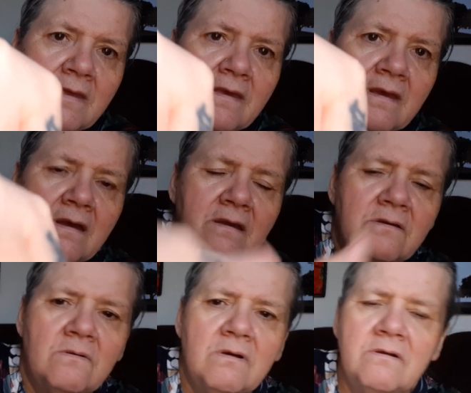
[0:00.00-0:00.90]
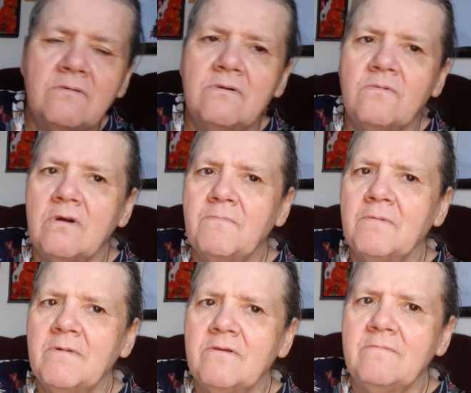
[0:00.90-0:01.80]
Yeah, I know. I don't know where I
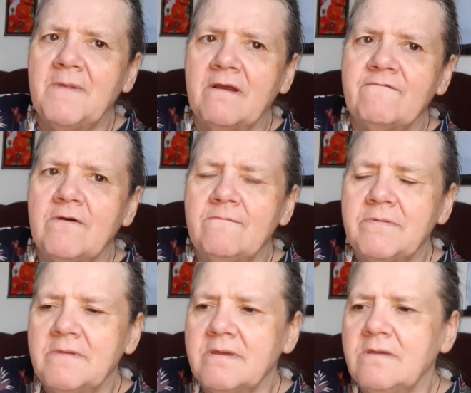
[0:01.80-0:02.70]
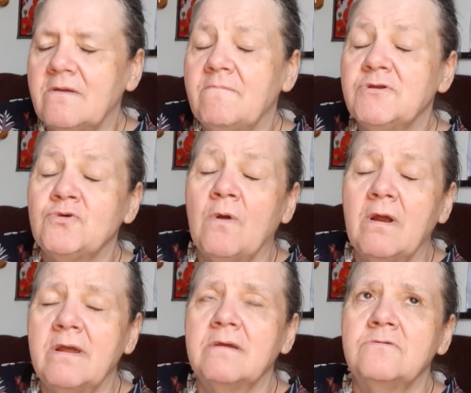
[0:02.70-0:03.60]
put my little black velvet thing either. I've been
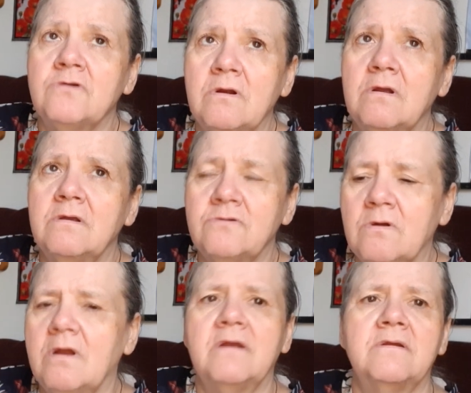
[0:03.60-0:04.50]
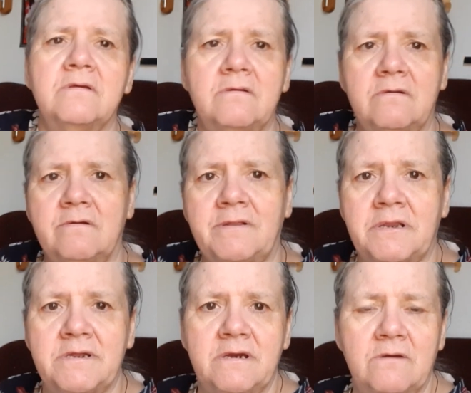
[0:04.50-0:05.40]
trying to
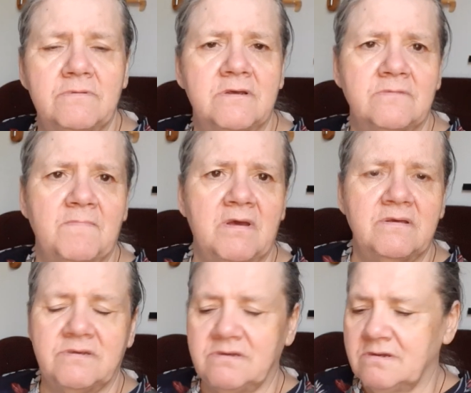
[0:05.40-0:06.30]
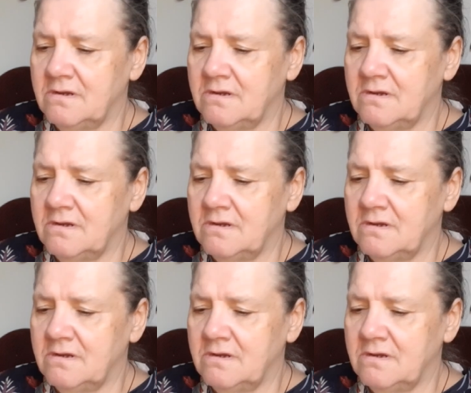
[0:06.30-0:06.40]
clean out this mess.